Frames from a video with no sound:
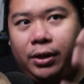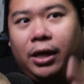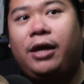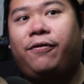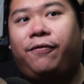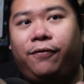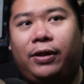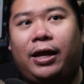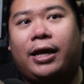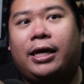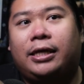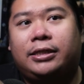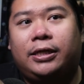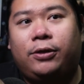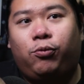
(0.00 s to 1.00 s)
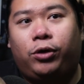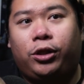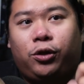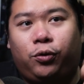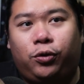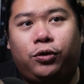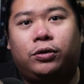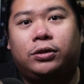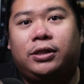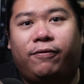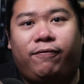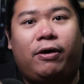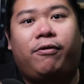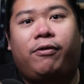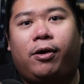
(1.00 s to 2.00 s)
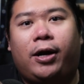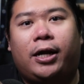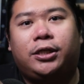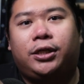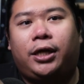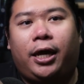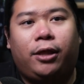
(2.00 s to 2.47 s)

Lakesi were to use the Vulva Rush